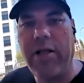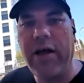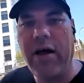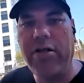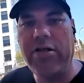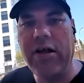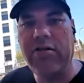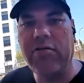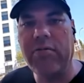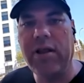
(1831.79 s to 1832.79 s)
they all
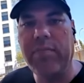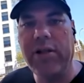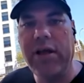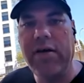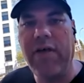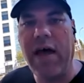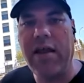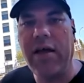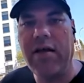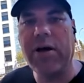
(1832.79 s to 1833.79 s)
ceased to really believe that,
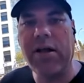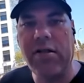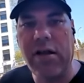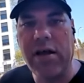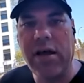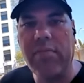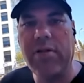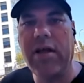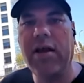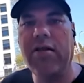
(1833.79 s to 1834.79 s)
and then Wittgenstein
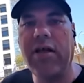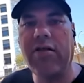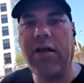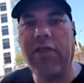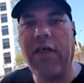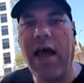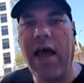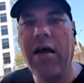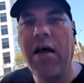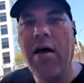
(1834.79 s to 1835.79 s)
comes in and things like that.